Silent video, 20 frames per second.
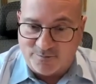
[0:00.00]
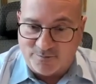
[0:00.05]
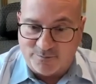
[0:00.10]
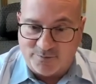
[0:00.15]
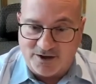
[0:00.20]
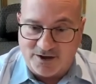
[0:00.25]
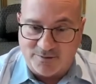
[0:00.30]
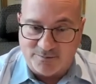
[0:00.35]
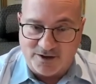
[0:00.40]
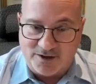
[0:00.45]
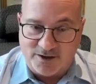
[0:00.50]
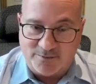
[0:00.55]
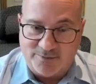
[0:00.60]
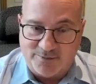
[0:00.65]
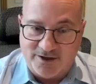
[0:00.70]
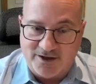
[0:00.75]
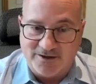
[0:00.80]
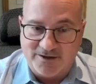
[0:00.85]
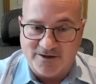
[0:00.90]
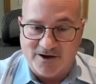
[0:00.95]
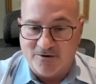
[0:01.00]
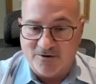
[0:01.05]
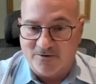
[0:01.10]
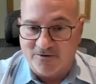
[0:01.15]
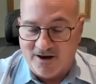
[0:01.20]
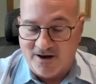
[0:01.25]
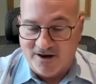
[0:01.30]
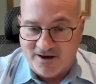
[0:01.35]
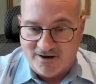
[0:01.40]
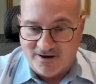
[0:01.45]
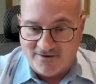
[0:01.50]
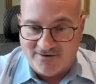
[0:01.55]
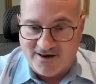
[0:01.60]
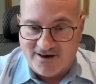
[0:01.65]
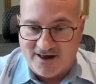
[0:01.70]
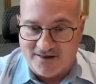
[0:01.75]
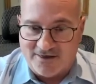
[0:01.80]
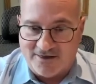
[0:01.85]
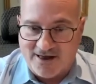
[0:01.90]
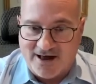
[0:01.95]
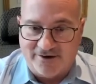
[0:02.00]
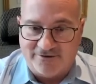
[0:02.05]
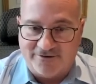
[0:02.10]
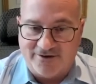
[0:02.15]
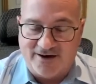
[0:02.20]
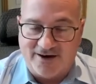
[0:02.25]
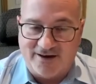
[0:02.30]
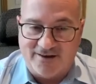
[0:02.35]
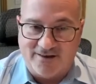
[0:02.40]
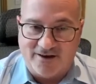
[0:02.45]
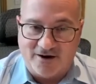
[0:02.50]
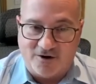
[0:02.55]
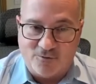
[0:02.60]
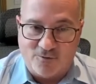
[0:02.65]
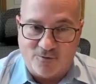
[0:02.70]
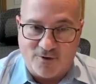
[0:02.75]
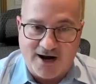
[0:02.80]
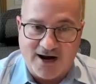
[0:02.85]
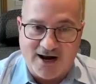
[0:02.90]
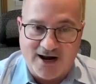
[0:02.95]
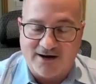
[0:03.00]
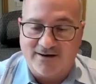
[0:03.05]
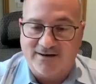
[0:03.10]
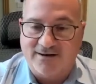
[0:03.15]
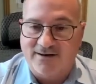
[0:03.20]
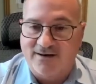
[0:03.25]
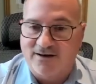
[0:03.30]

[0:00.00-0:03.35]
PPP loan, 10,000 in the grant,